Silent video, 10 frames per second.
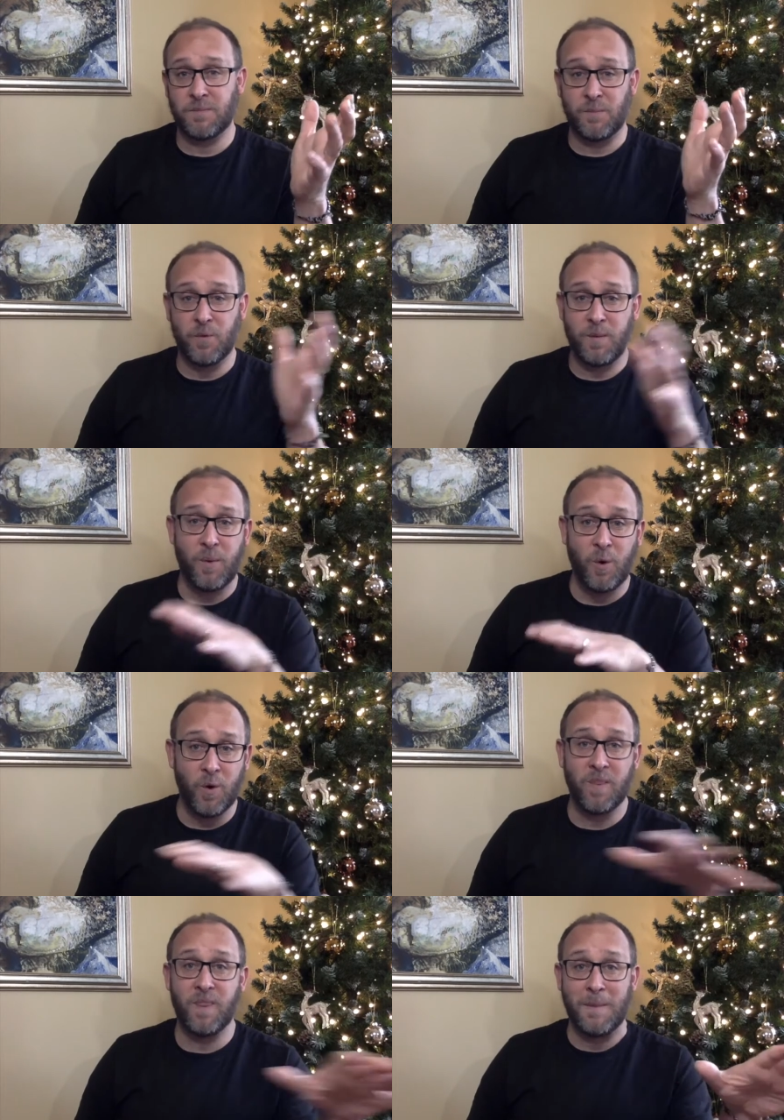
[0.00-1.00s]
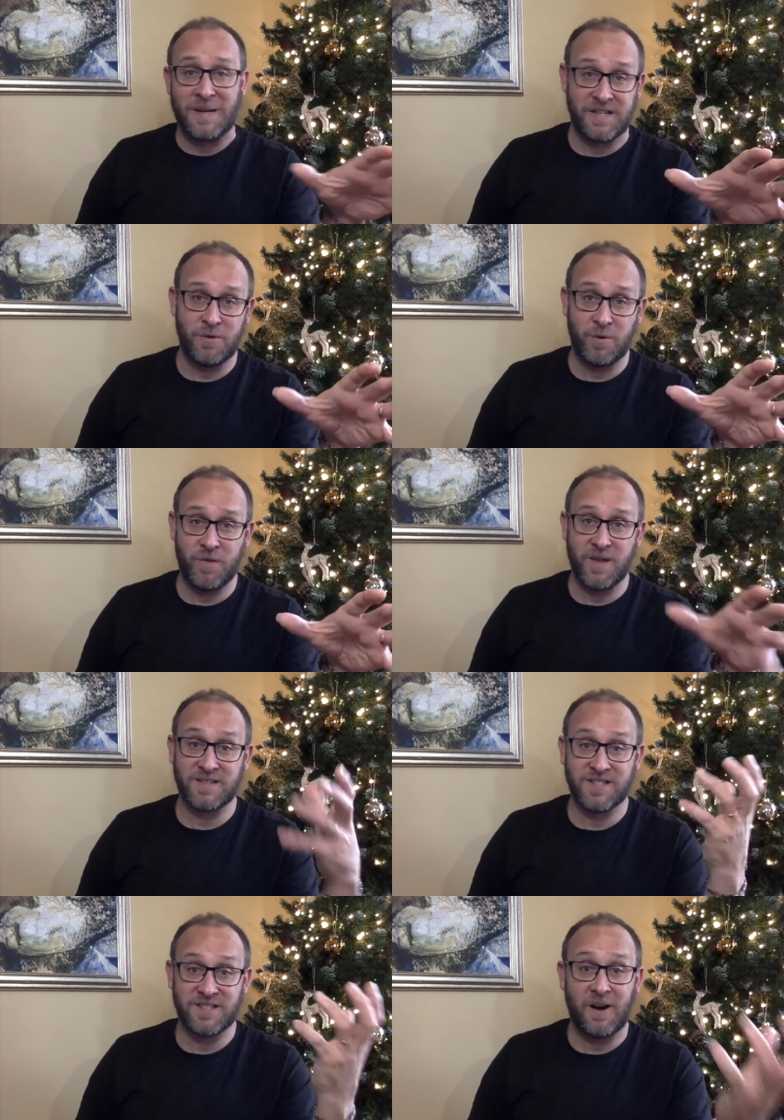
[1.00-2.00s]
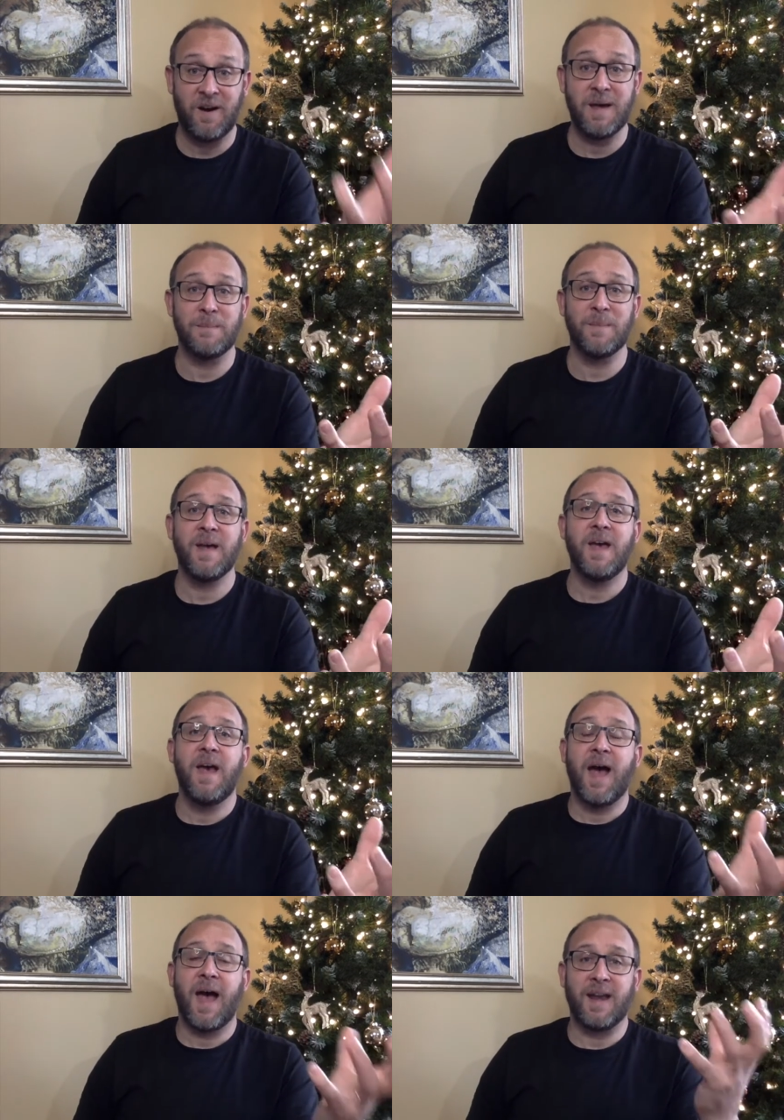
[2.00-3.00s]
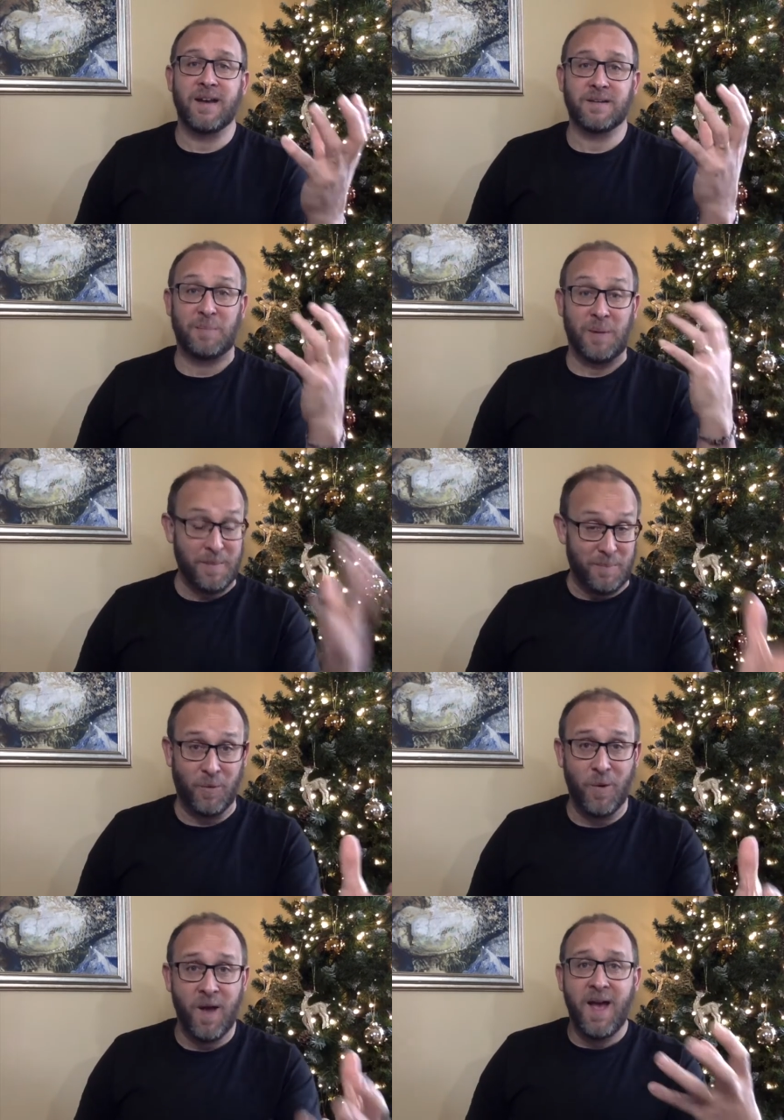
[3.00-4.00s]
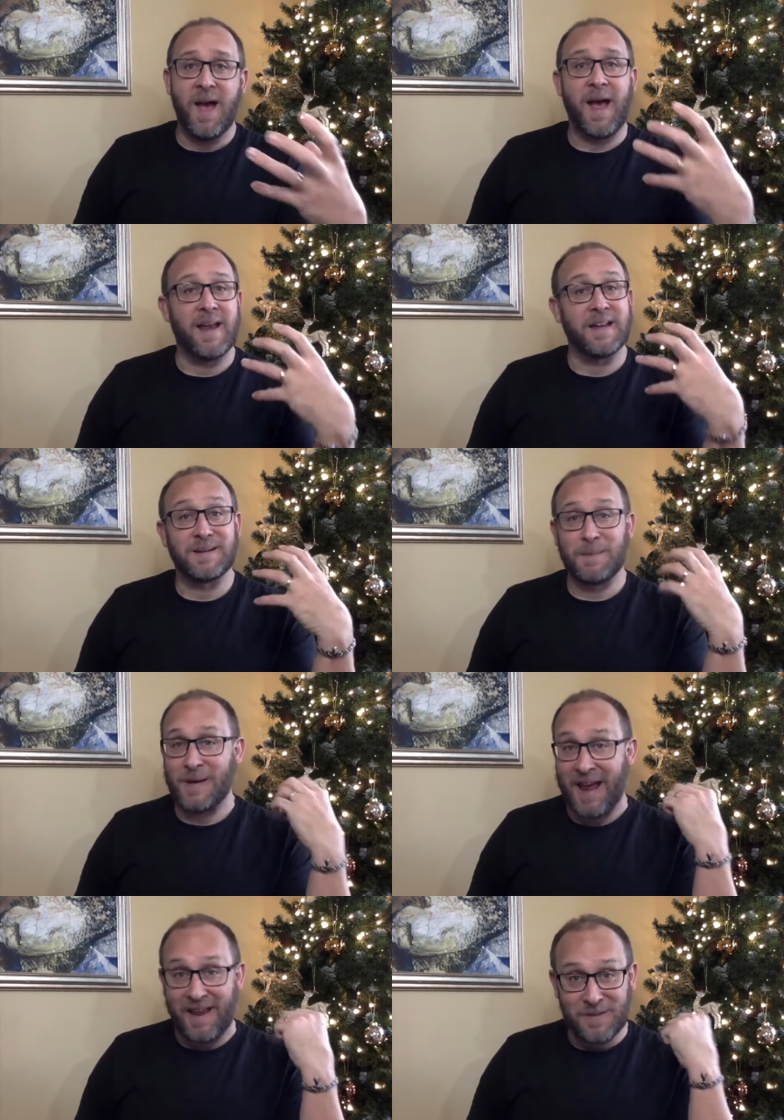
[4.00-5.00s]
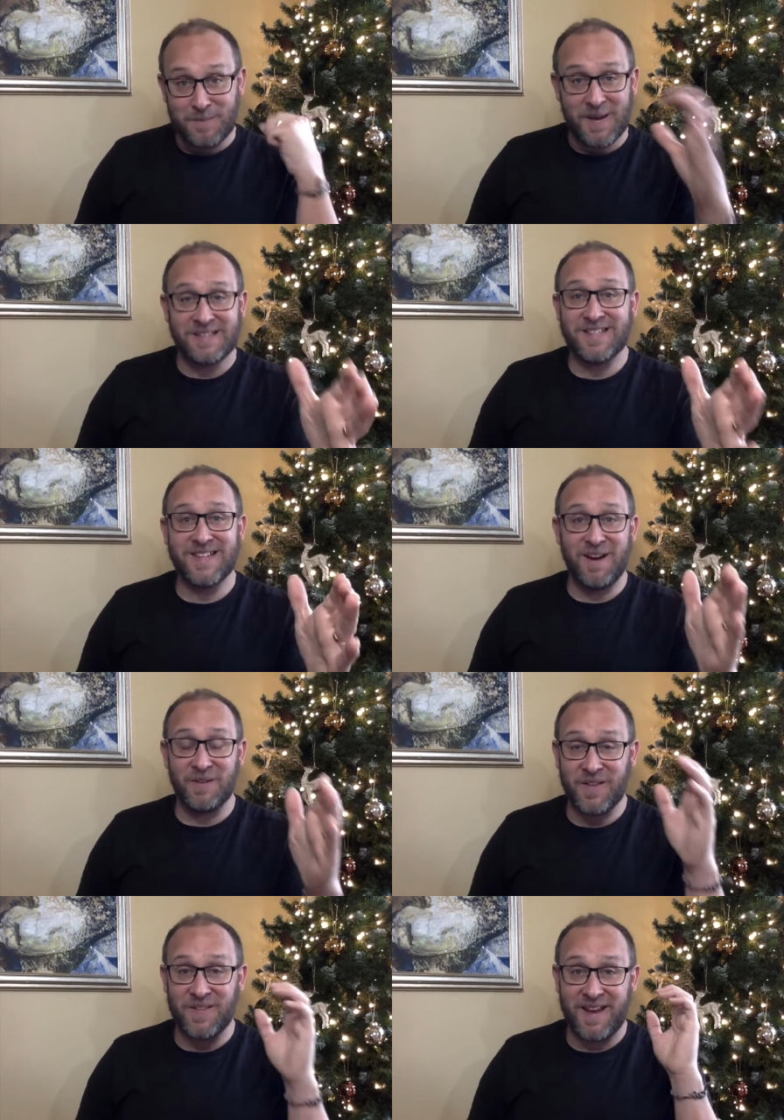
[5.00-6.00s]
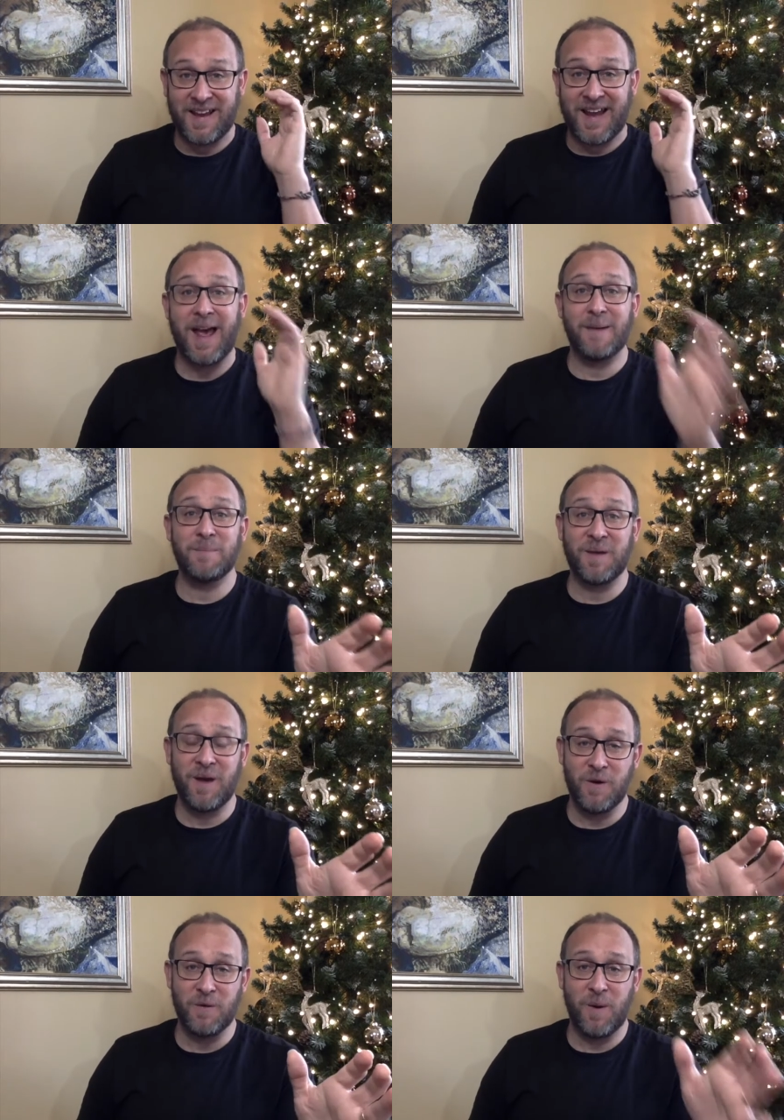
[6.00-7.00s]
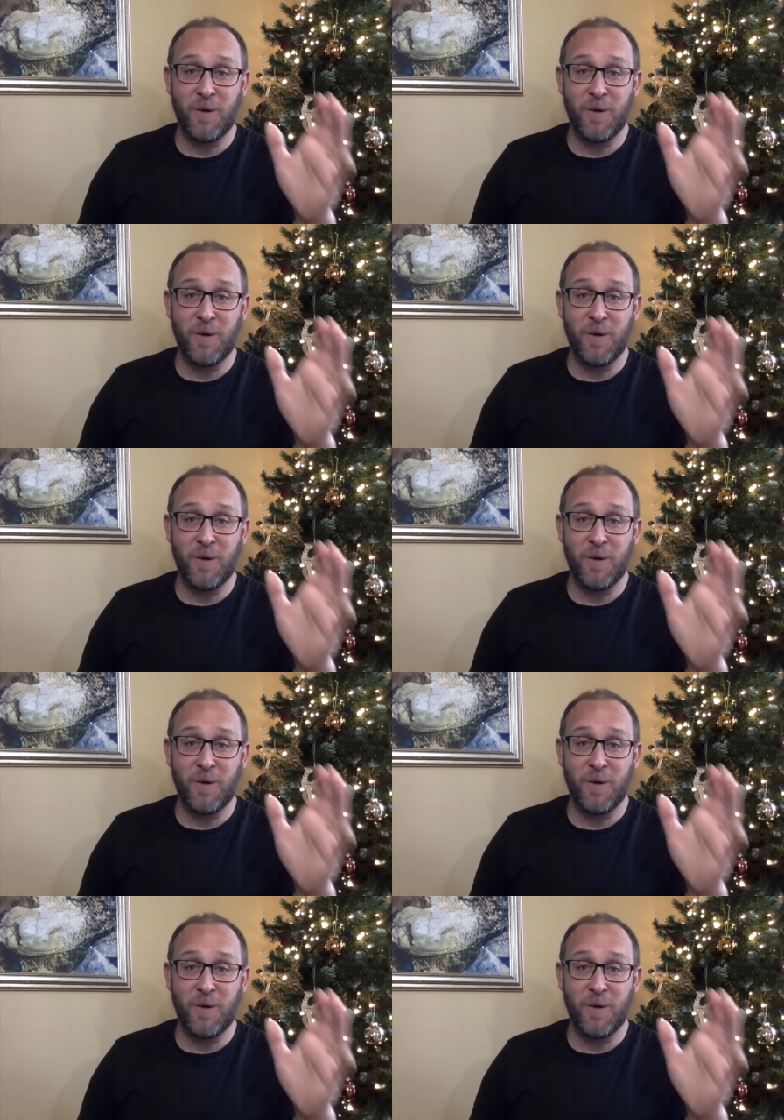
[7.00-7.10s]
more important than material things is time and people and getting the message out that there can be hope.